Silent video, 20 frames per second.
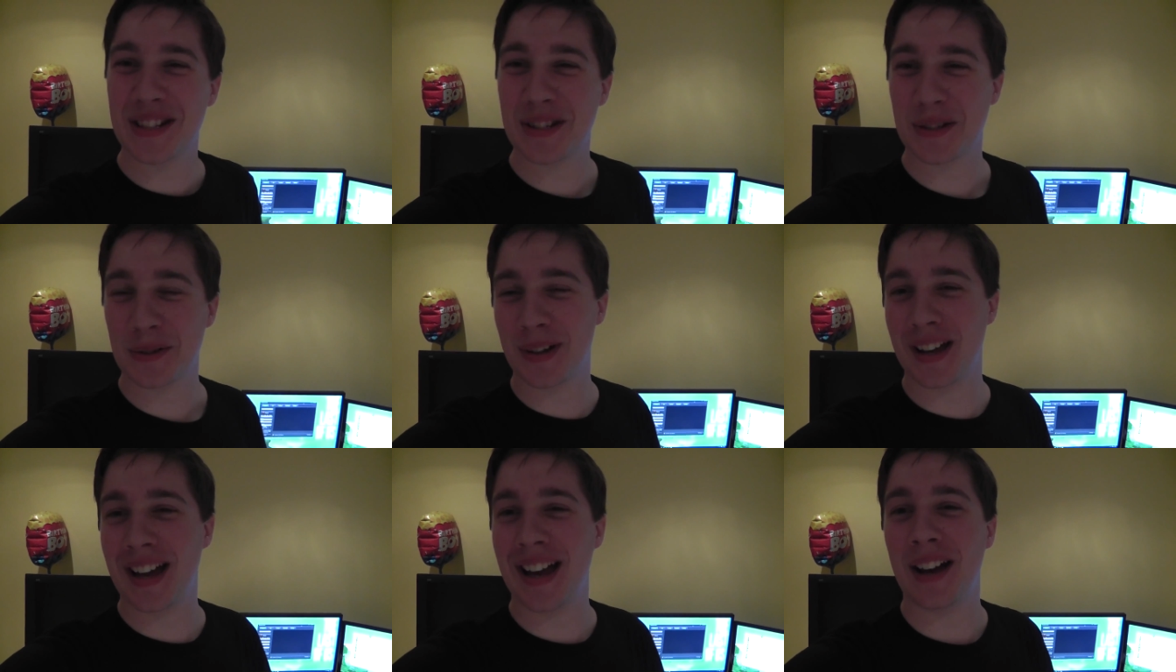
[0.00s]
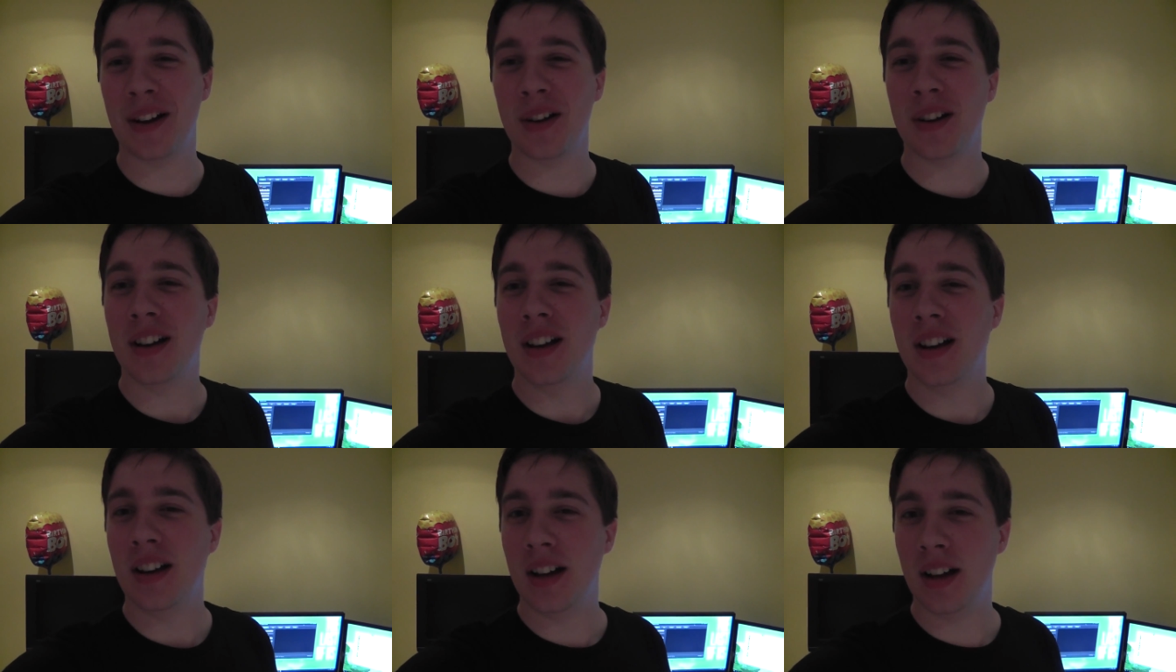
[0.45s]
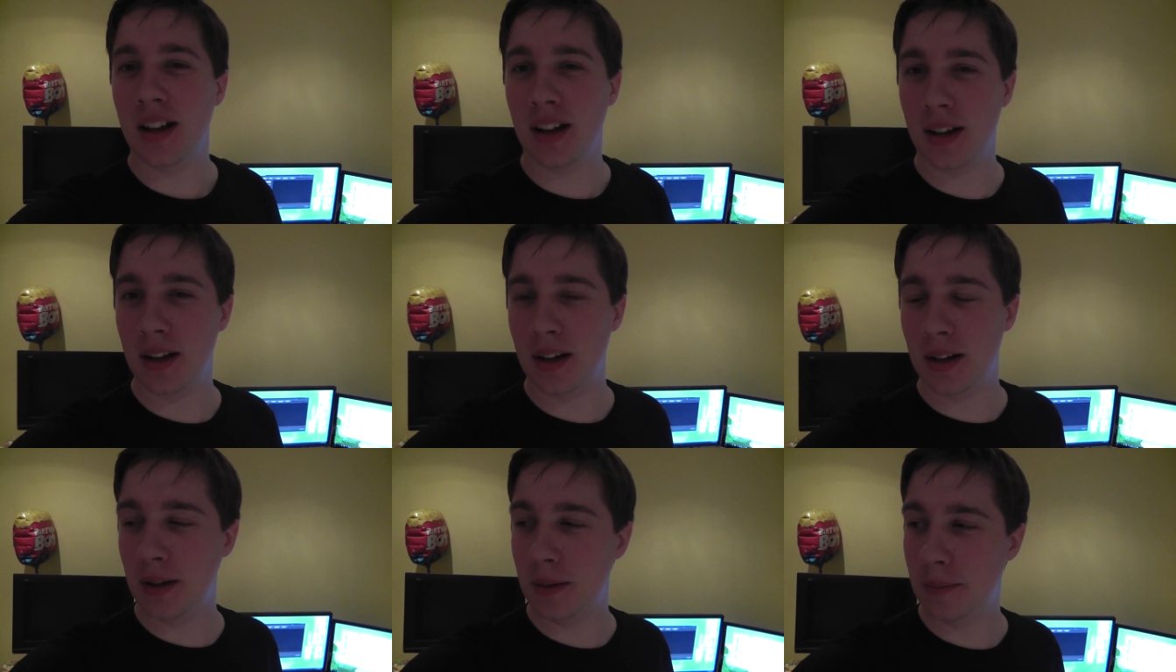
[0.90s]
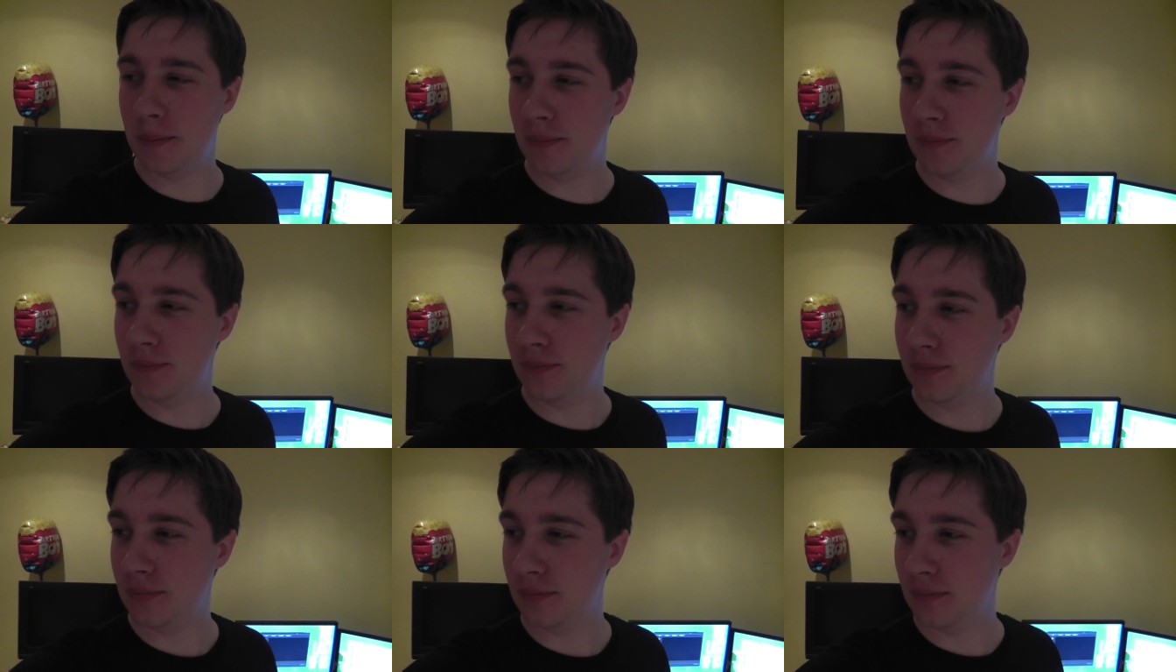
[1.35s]
to sort it out.
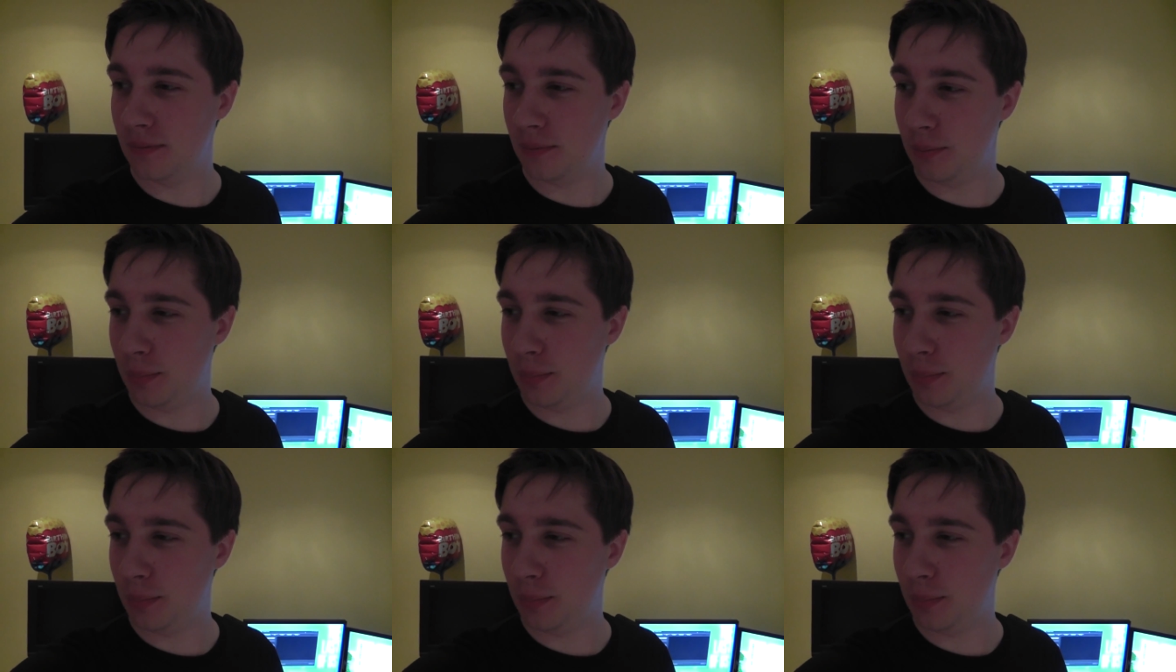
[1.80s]
Um,